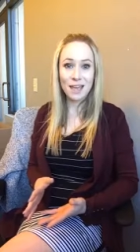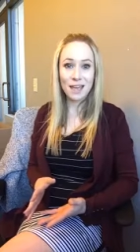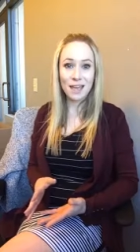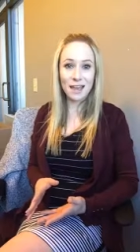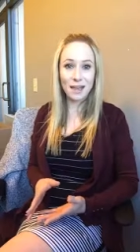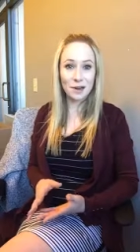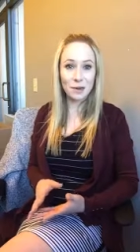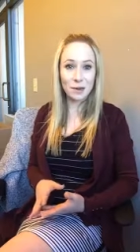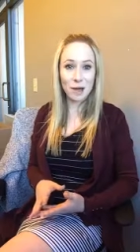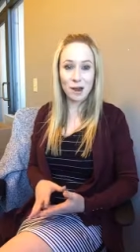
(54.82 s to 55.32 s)

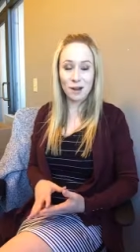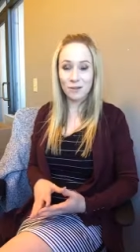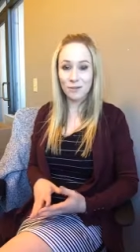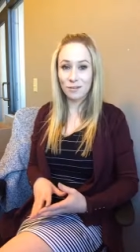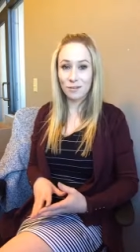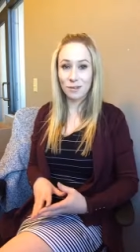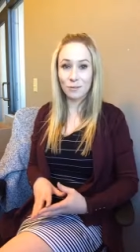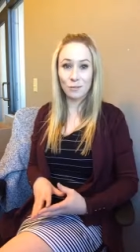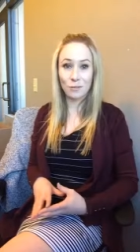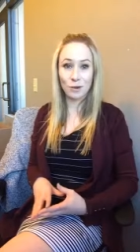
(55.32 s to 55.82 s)
and a lot of
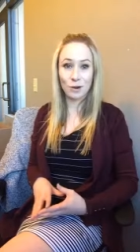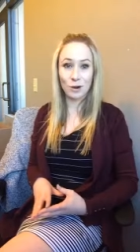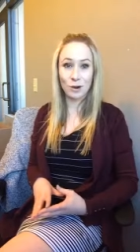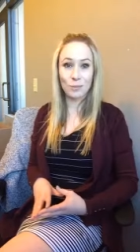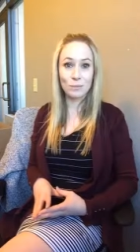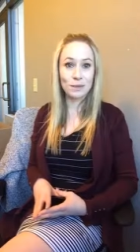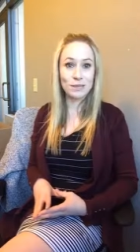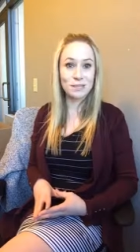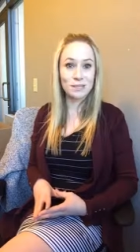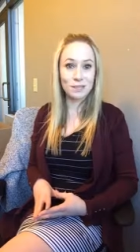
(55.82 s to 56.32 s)
them
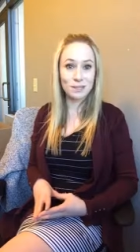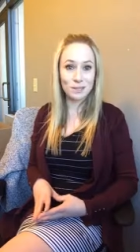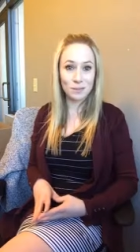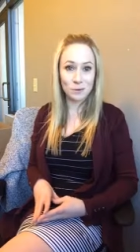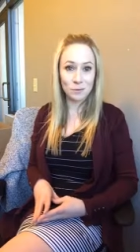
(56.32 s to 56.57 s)
were business